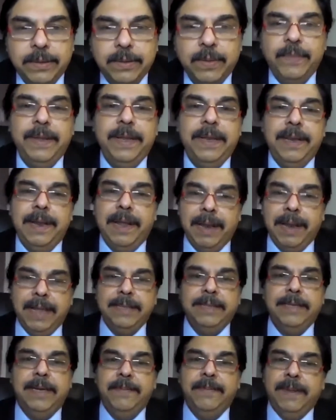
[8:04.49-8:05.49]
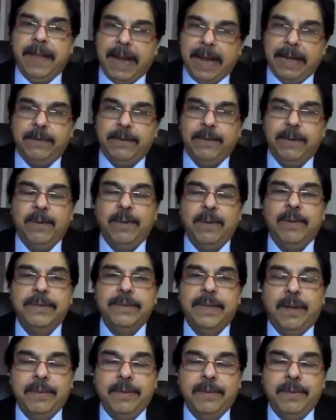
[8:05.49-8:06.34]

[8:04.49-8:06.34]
So we realized that we had to close